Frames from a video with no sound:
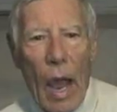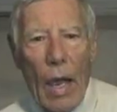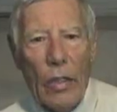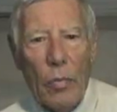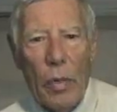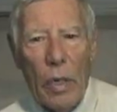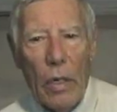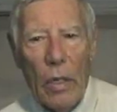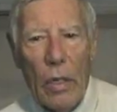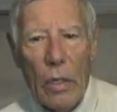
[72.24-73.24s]
has
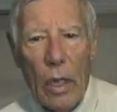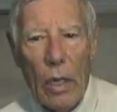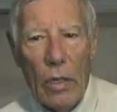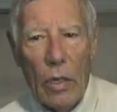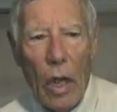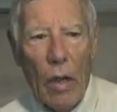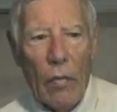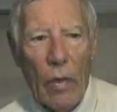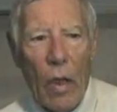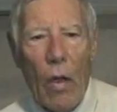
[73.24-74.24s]
appeared in these last
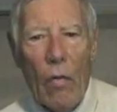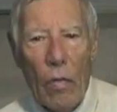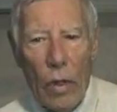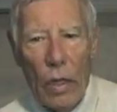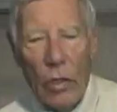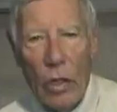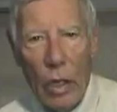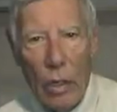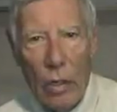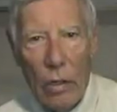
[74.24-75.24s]
times for their
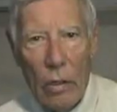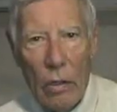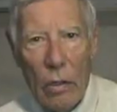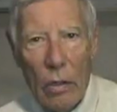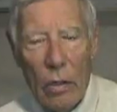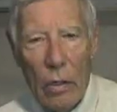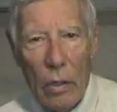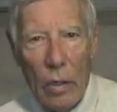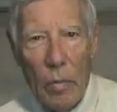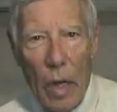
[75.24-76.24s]
sake,"
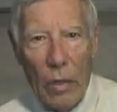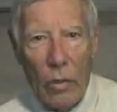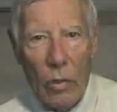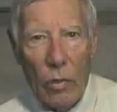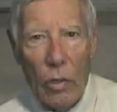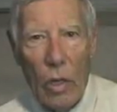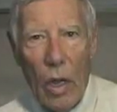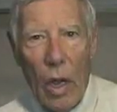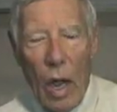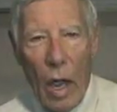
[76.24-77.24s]
the apostles
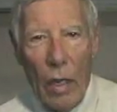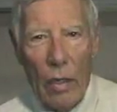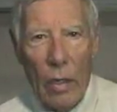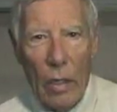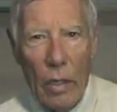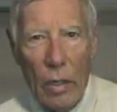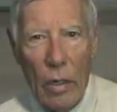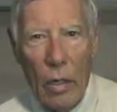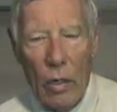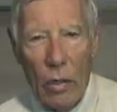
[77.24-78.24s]
and the
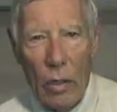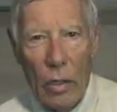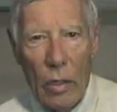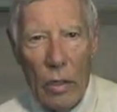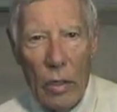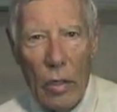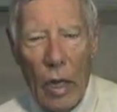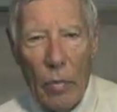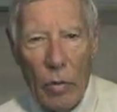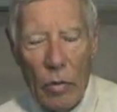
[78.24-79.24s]
early
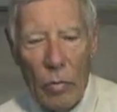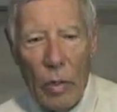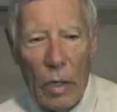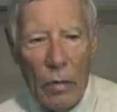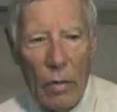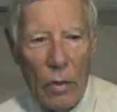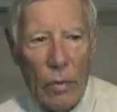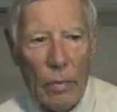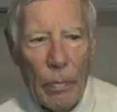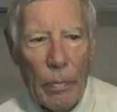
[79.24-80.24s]
disciples and believers.